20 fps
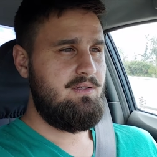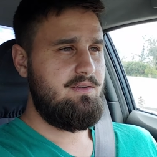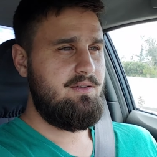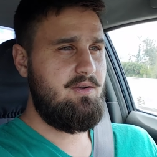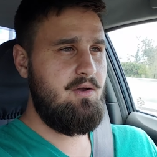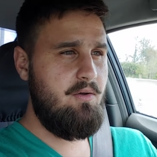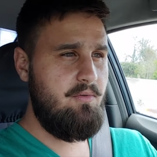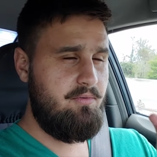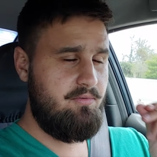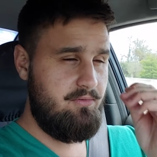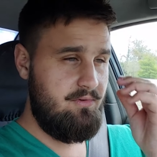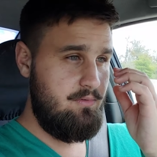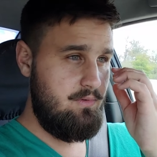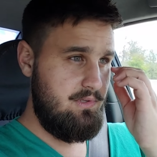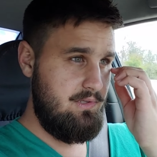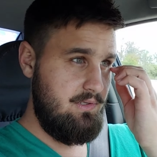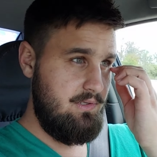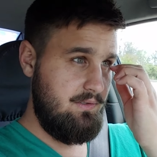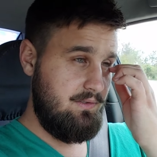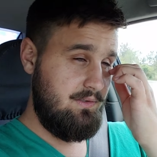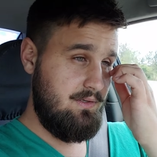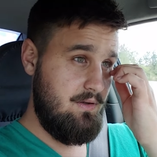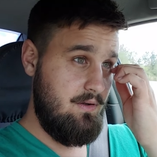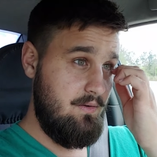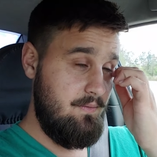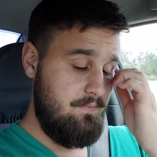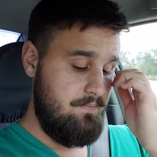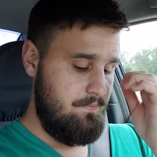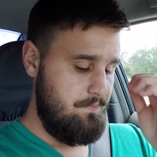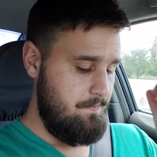go through with this.
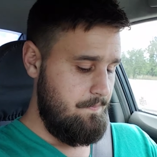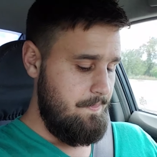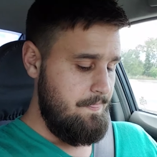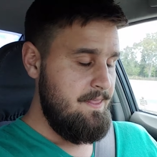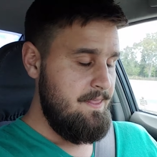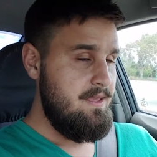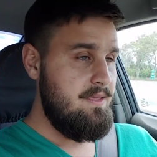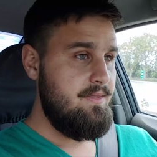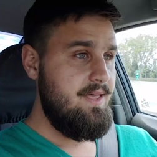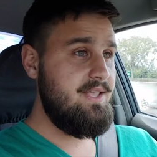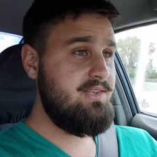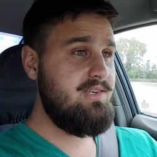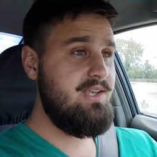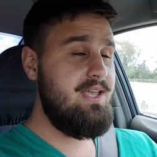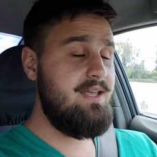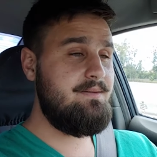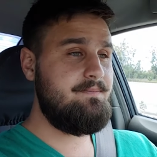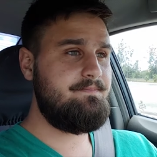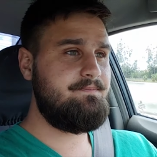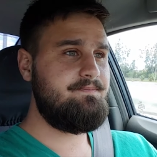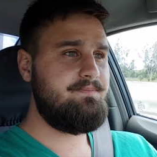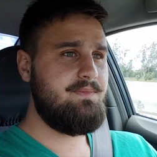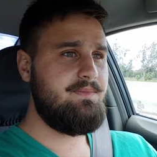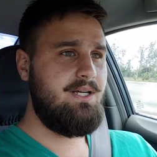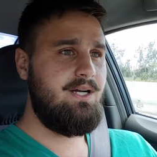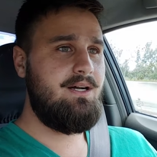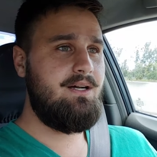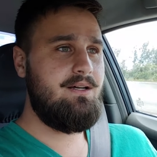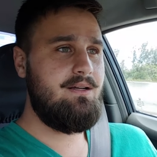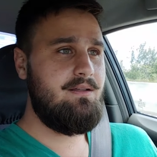So that's it.
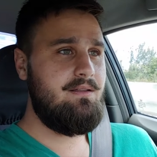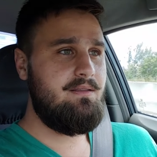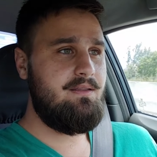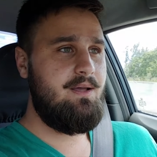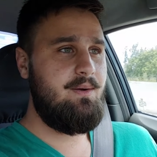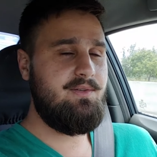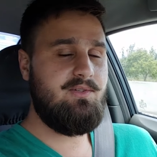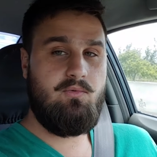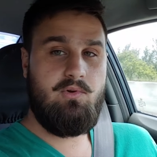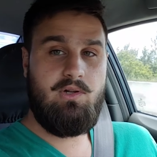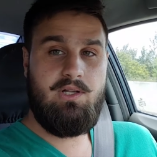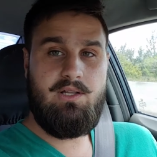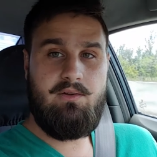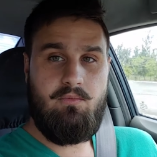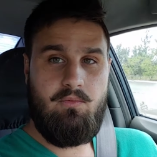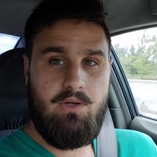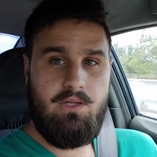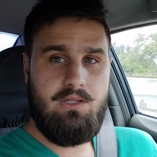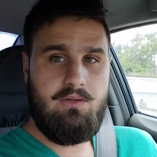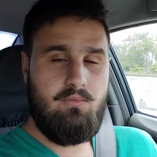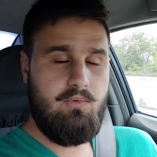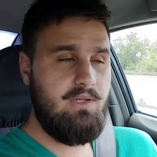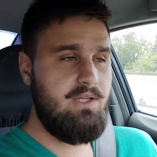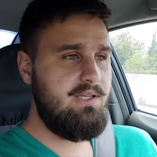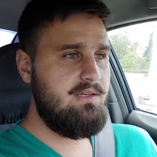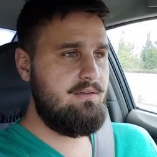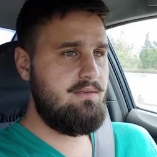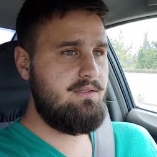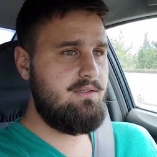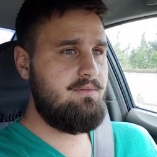That was a really, really, really
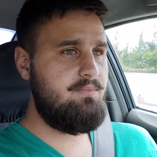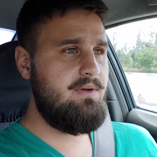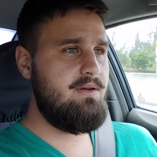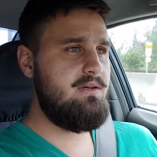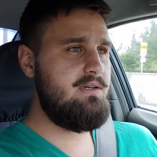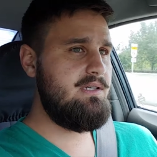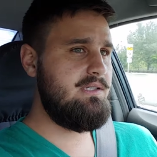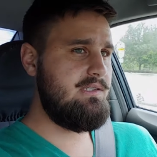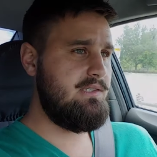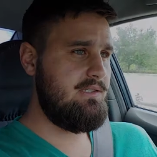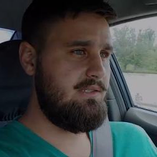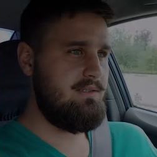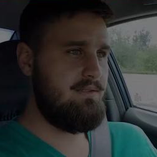good experience.